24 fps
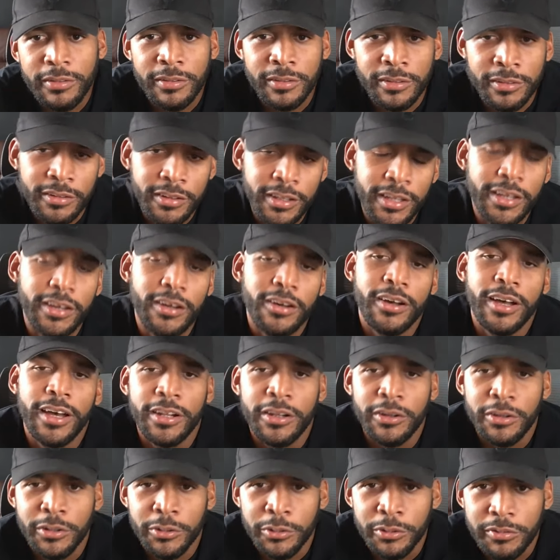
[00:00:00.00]
And you're like, oh, how
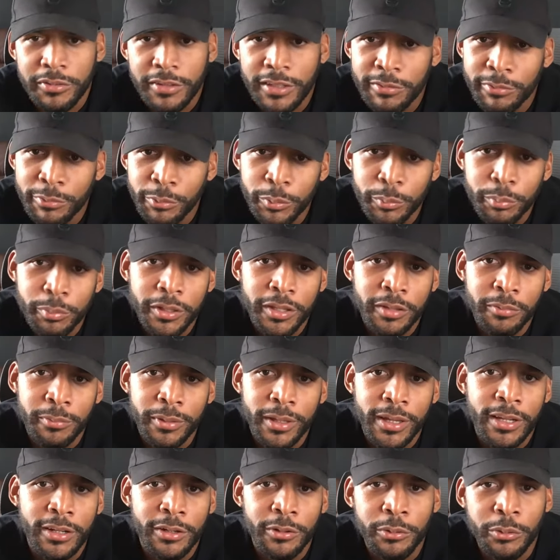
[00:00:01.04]
do I do a TV
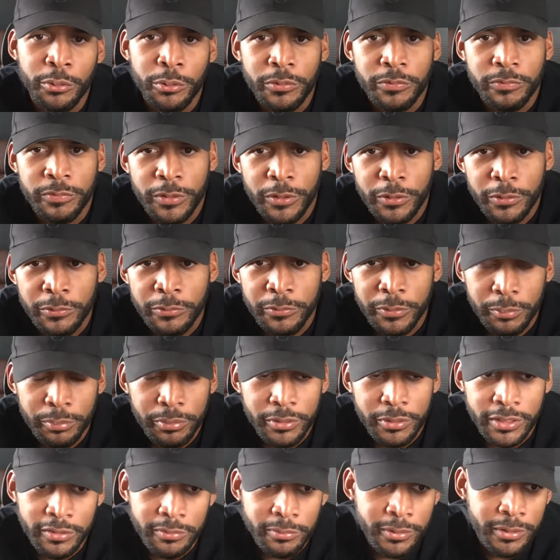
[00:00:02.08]
replacement? How do I do a phone
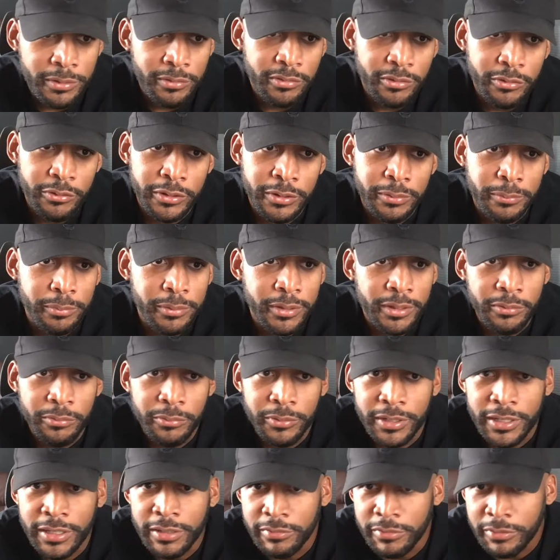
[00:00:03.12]
replacement, screen replacement,
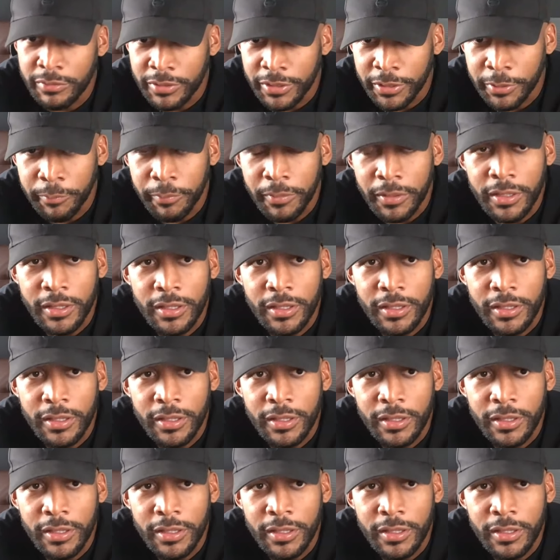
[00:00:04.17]
whatever, right?